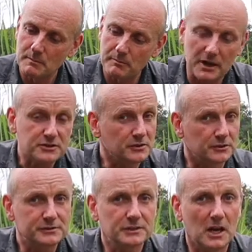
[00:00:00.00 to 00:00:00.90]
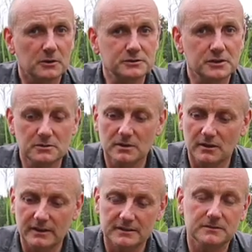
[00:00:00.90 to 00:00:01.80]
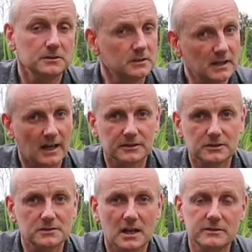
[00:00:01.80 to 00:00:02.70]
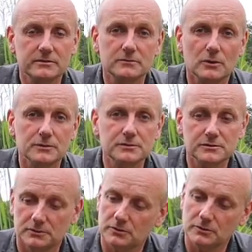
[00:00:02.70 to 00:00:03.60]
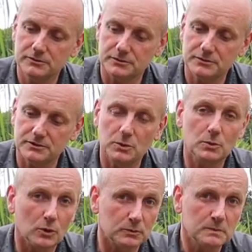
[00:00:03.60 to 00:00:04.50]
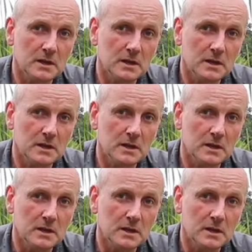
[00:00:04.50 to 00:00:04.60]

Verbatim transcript: Best not to go too light. You can use Avon rods or sort of still water